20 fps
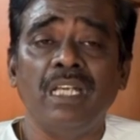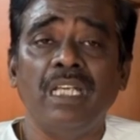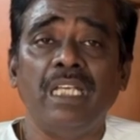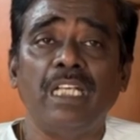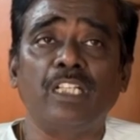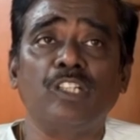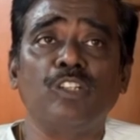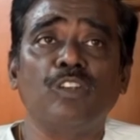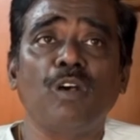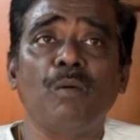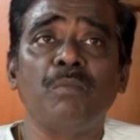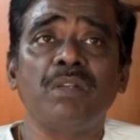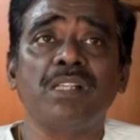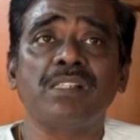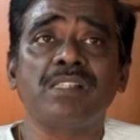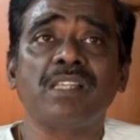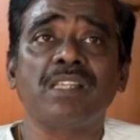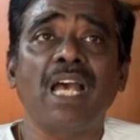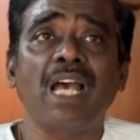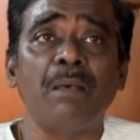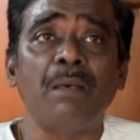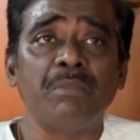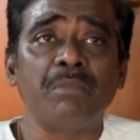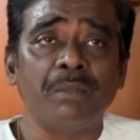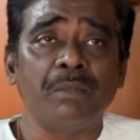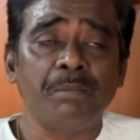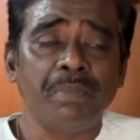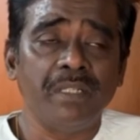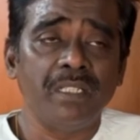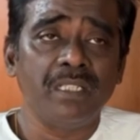Economics, I'm
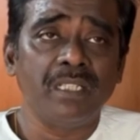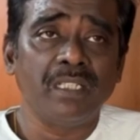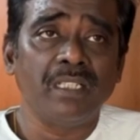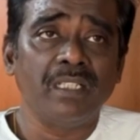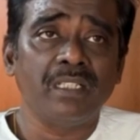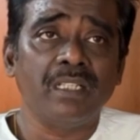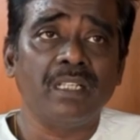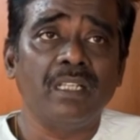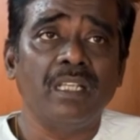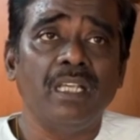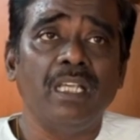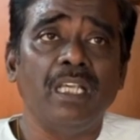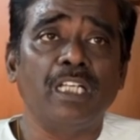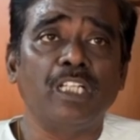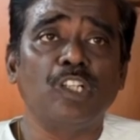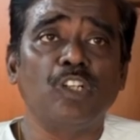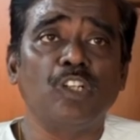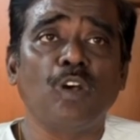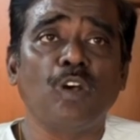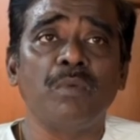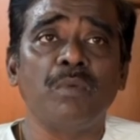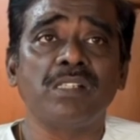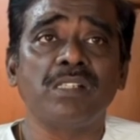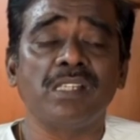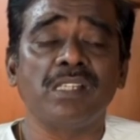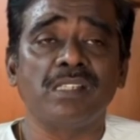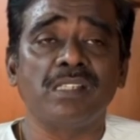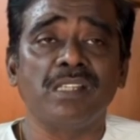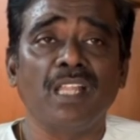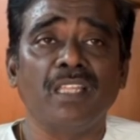repeating it, economics
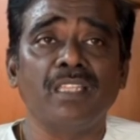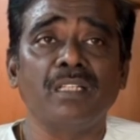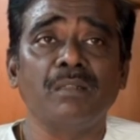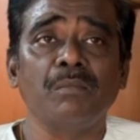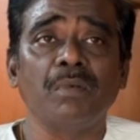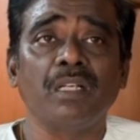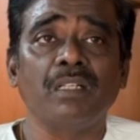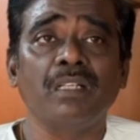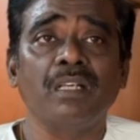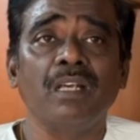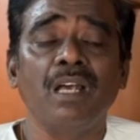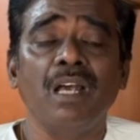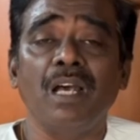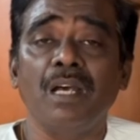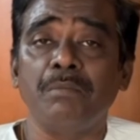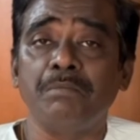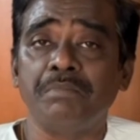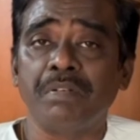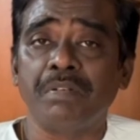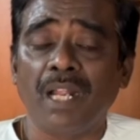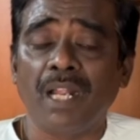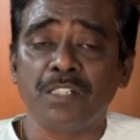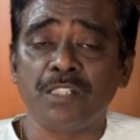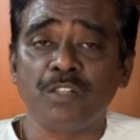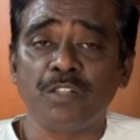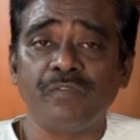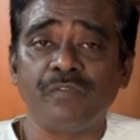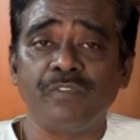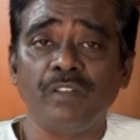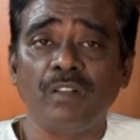is nothing but a branch
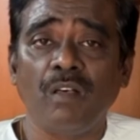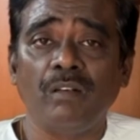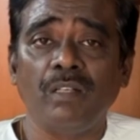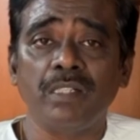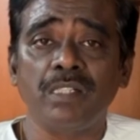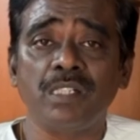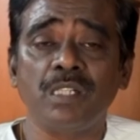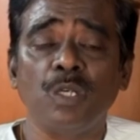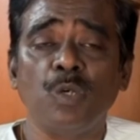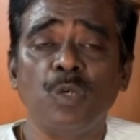of knowledge